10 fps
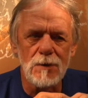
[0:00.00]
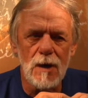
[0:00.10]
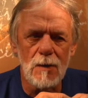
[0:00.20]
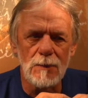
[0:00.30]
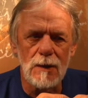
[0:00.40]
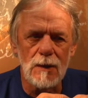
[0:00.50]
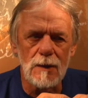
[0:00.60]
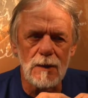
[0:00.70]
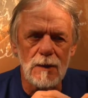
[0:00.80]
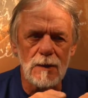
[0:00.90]

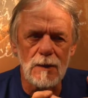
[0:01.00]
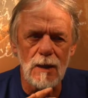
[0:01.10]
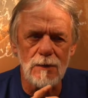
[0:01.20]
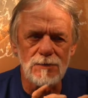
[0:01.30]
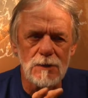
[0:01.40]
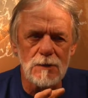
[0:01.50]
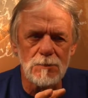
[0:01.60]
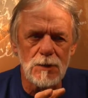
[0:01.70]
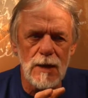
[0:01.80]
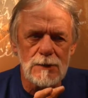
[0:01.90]
prominent in left
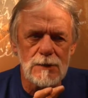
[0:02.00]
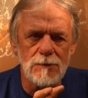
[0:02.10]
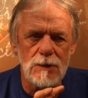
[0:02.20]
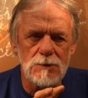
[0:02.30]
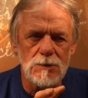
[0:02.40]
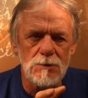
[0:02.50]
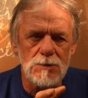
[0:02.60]
liberal activities who